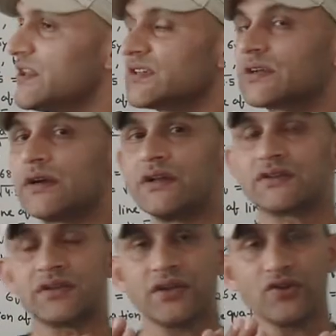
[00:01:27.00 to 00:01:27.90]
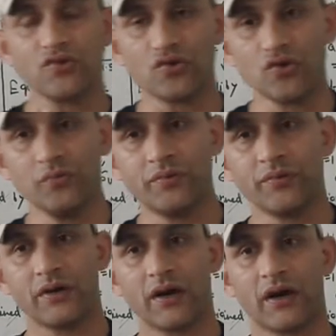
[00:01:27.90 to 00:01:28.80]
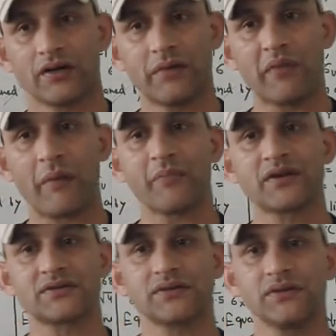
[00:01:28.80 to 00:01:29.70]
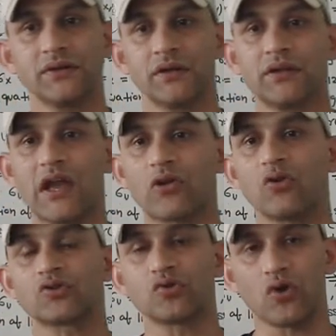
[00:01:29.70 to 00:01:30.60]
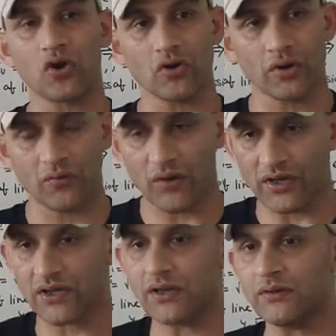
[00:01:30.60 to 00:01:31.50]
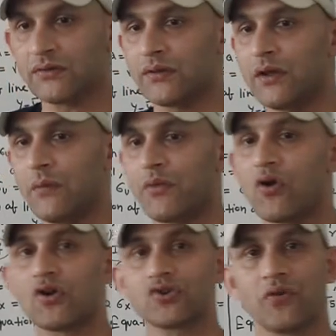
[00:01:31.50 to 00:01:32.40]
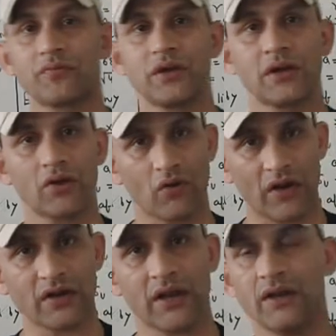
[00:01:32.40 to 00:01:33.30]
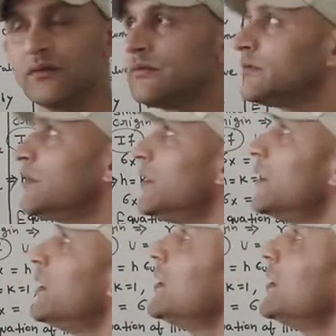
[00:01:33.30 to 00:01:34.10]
this condition, the YouTube, the members, they are also not working because of the quarantine.